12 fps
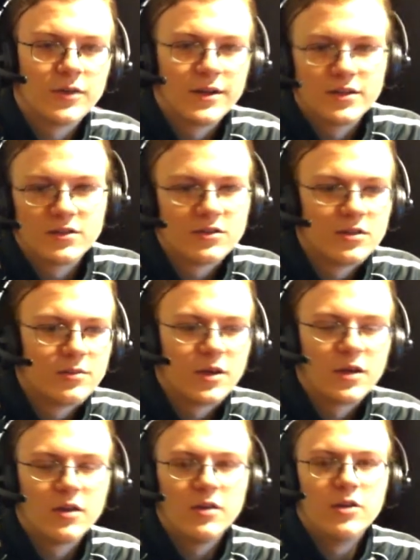rises up
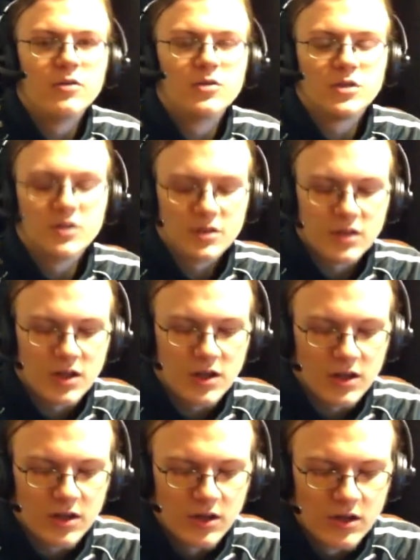out of the ocean,
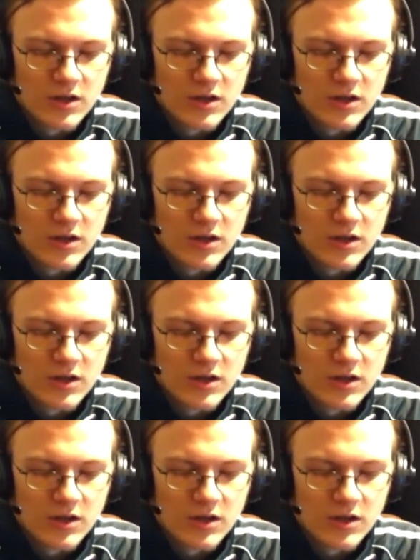like,